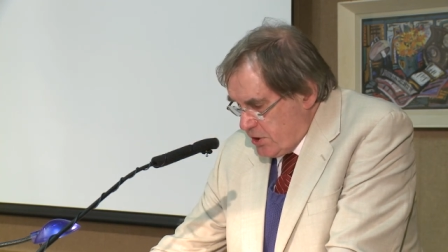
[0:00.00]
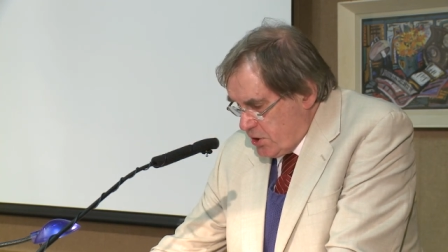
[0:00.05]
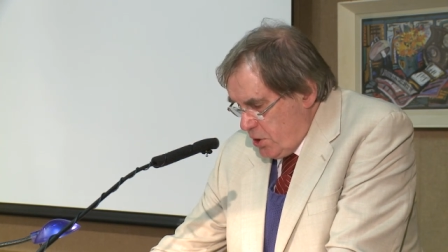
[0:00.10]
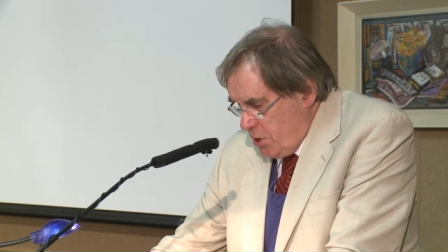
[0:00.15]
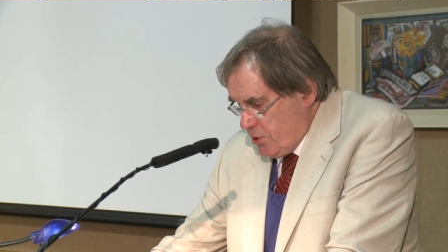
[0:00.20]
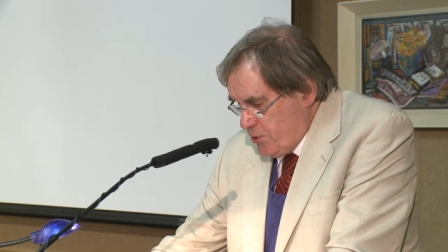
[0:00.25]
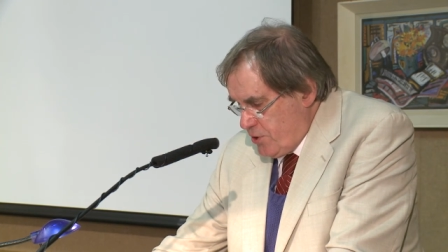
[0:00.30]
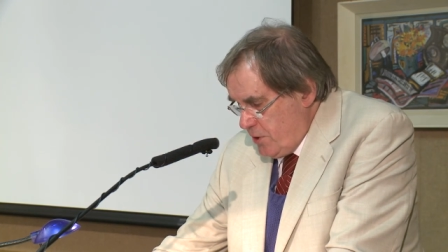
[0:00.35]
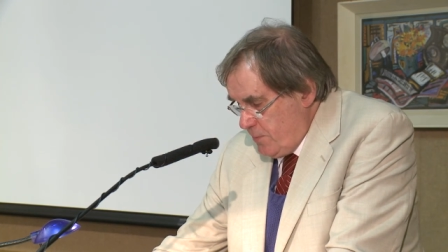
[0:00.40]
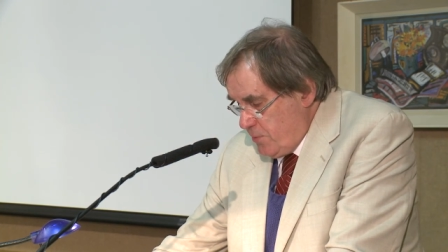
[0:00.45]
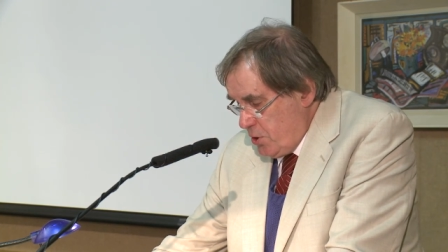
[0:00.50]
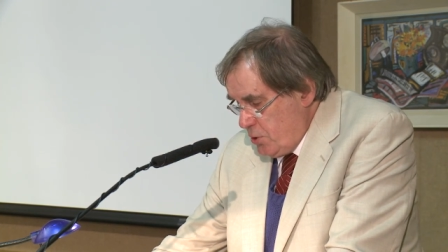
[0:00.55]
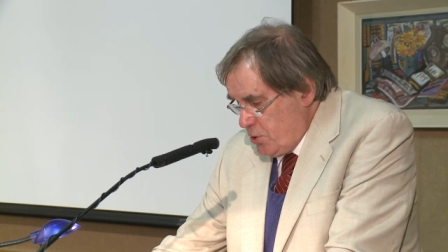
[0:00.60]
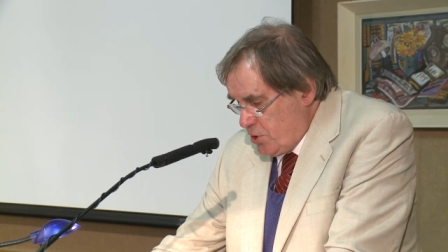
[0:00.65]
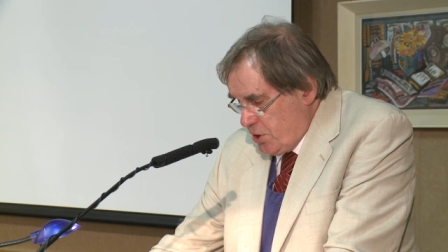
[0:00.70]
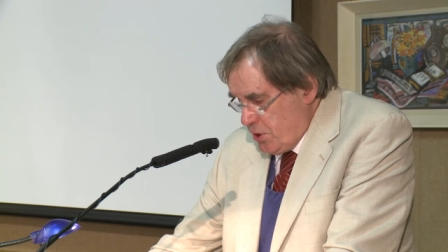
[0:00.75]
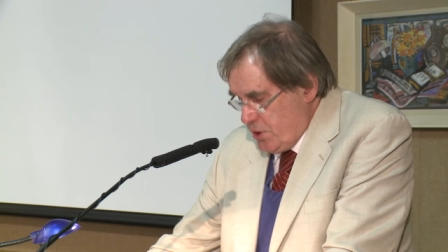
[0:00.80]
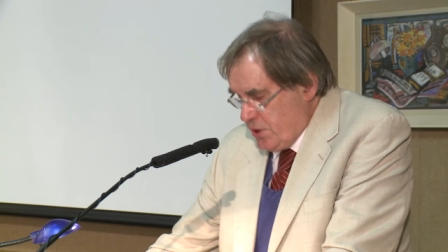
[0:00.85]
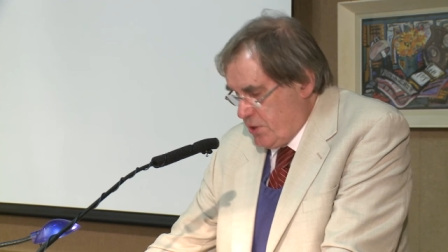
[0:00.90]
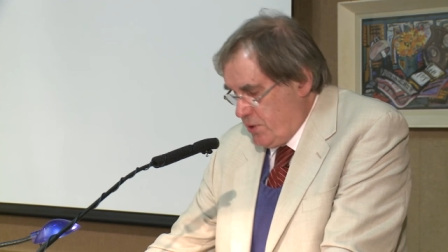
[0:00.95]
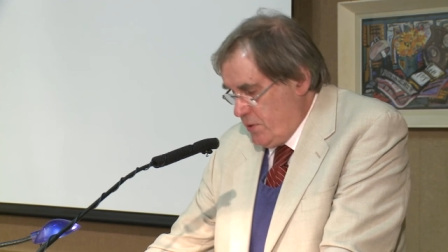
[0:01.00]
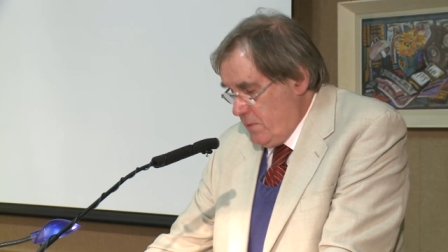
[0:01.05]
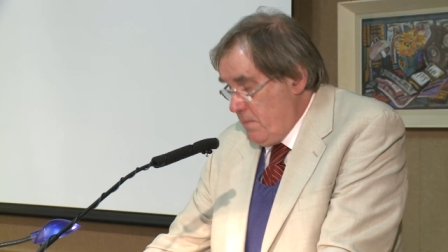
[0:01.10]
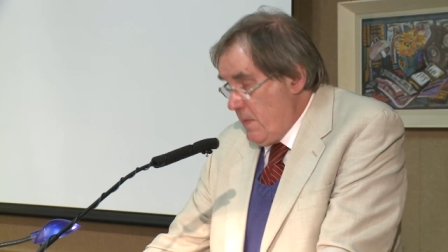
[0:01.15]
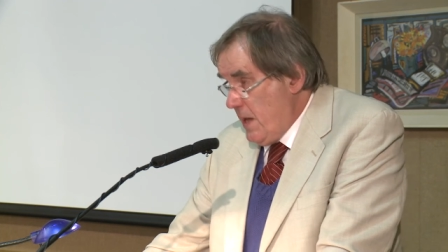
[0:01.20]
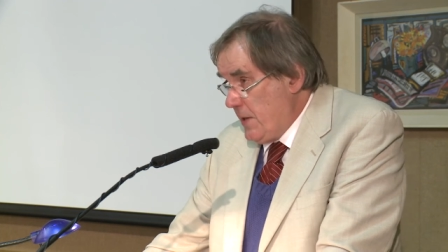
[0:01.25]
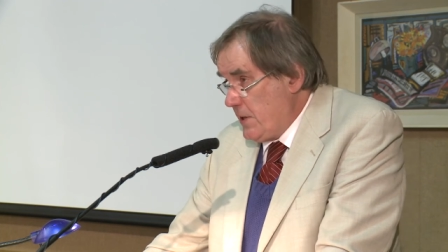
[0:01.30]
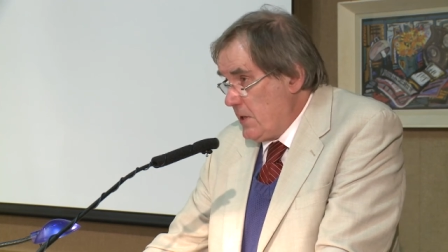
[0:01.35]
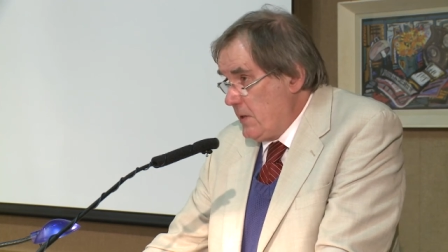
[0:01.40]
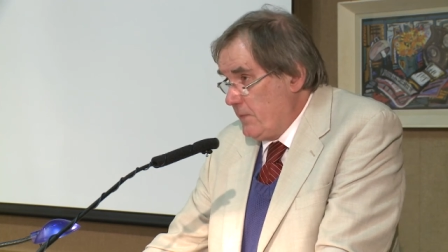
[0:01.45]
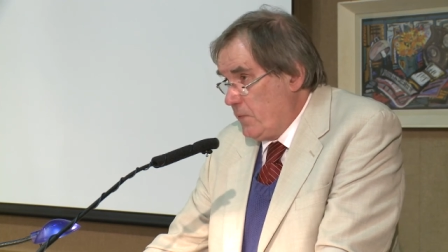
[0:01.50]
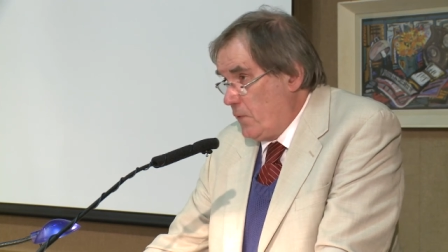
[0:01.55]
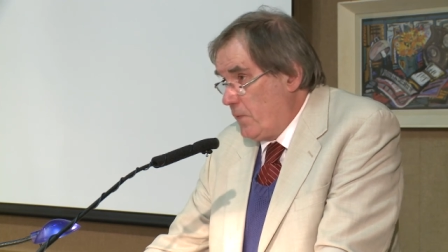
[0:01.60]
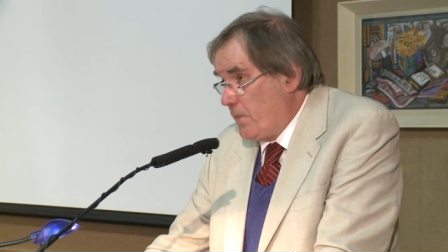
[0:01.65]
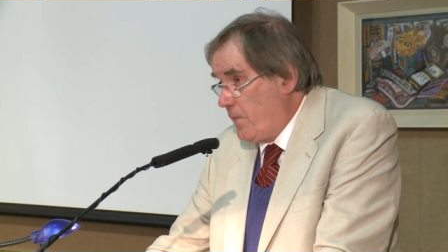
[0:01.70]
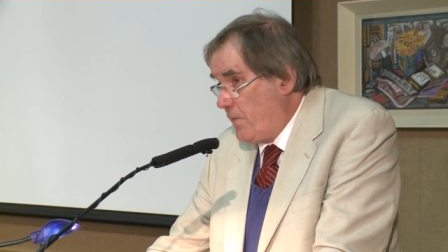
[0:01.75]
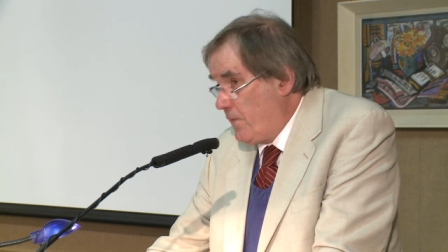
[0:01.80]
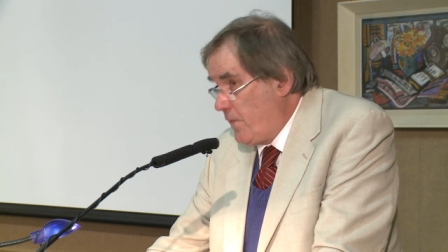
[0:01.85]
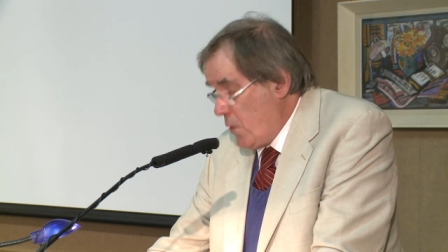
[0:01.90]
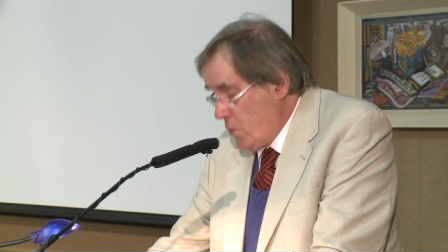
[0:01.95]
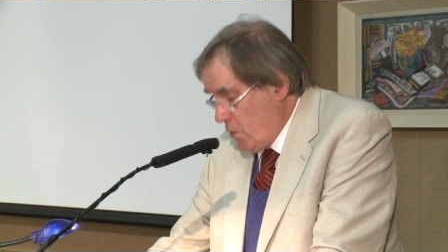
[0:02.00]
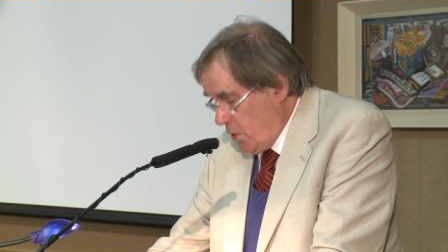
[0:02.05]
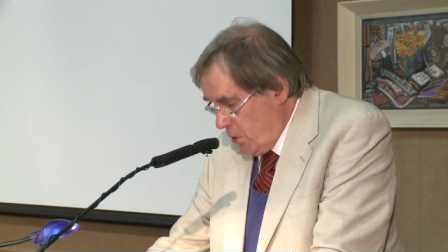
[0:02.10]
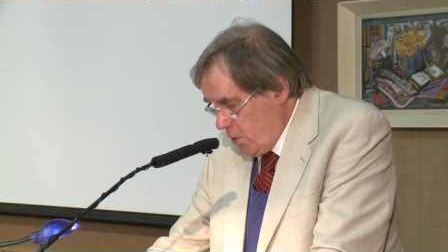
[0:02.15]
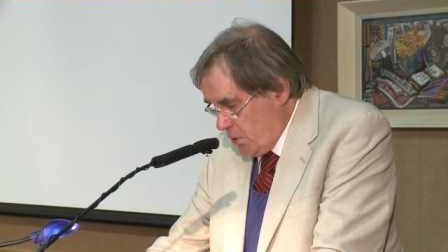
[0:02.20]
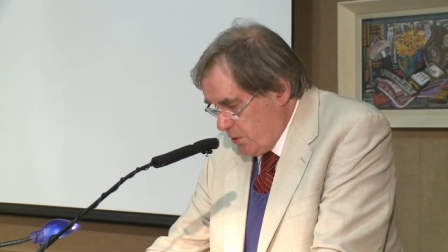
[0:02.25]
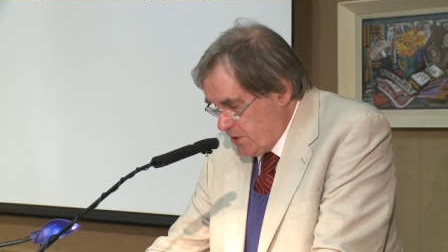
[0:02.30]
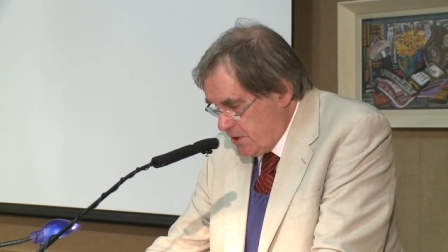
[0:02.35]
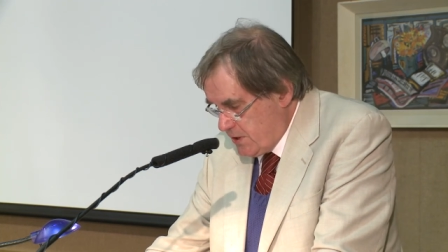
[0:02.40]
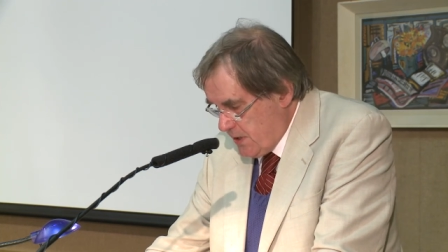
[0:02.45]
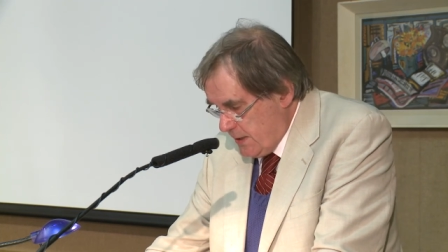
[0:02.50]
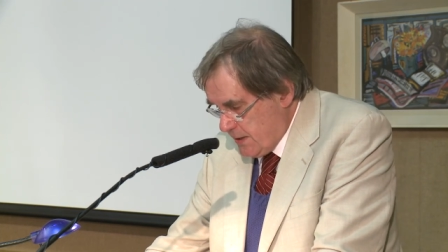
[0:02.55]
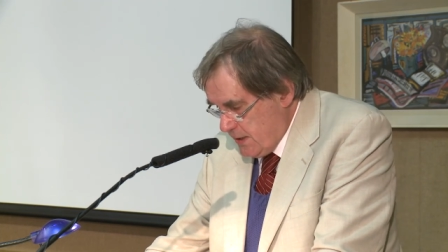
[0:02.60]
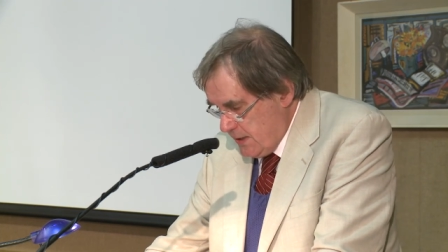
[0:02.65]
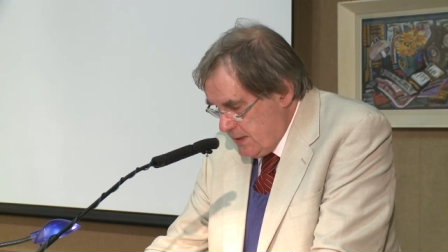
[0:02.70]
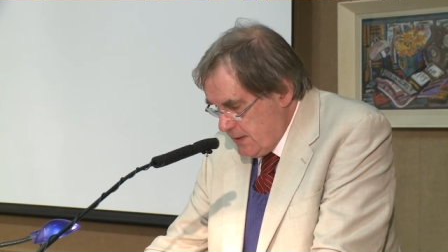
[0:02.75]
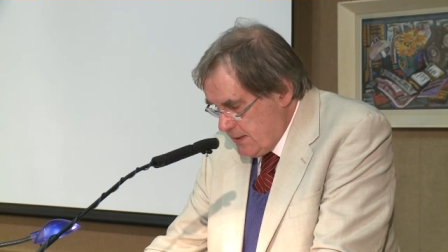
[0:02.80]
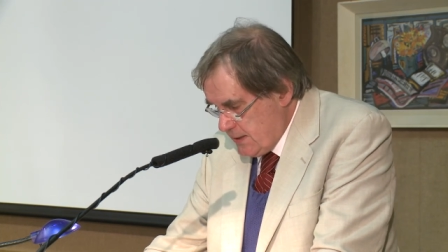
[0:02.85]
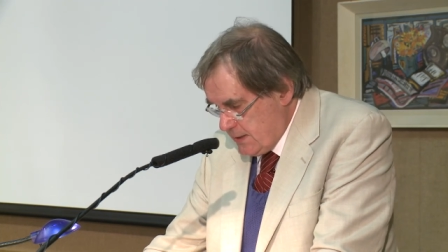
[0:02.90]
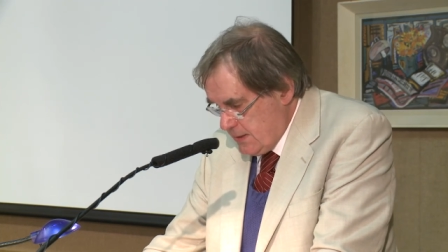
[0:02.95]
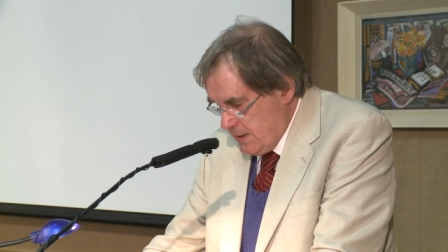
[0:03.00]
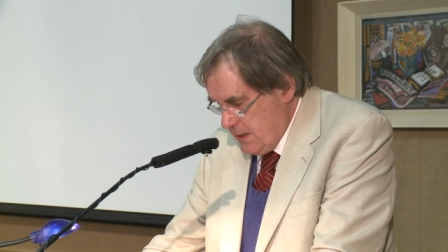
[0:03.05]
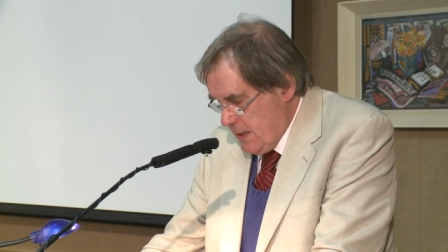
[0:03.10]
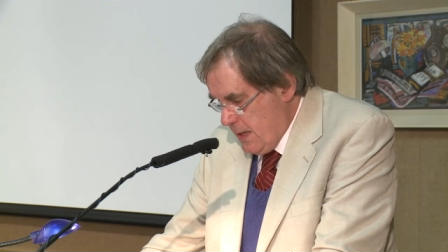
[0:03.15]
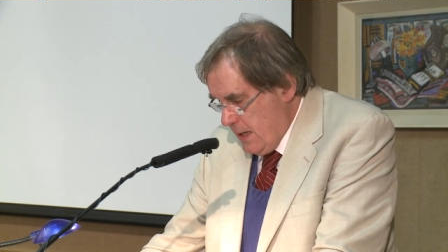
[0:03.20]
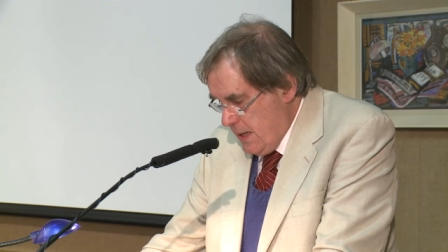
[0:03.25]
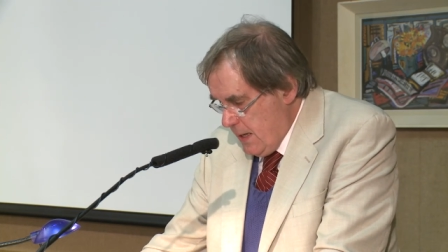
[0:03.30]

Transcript: contributions to medieval folklore studies,